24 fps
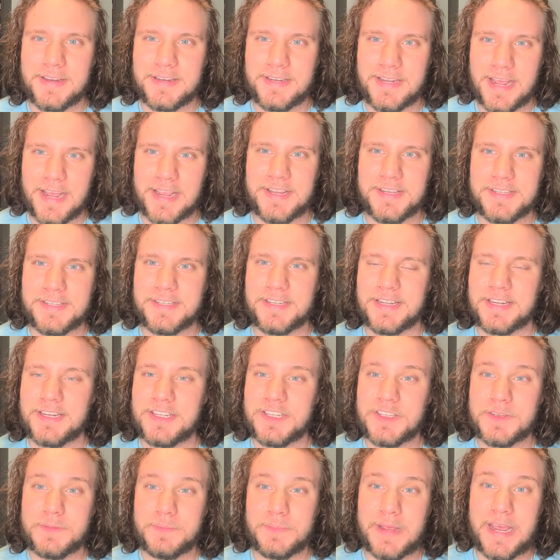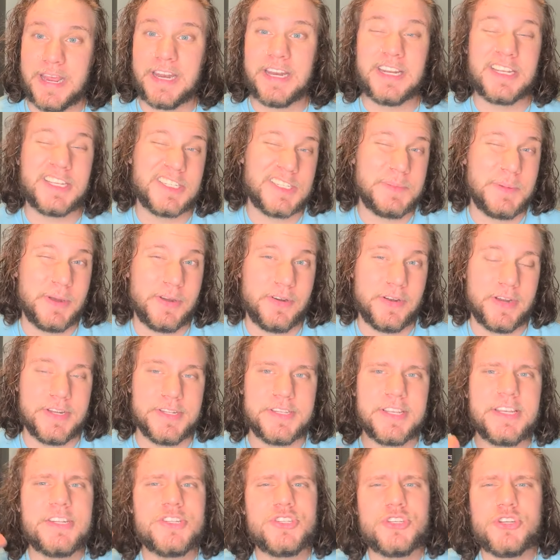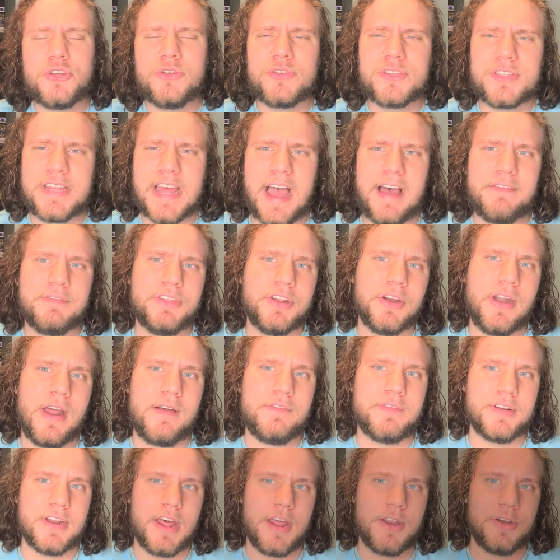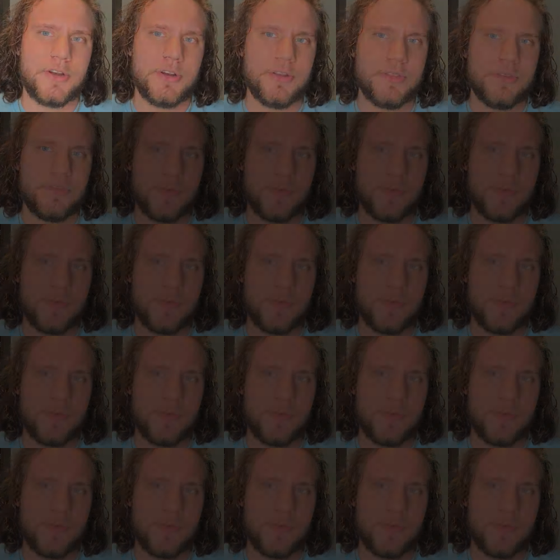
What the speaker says: taste and experience and choose to have their heaven on earth,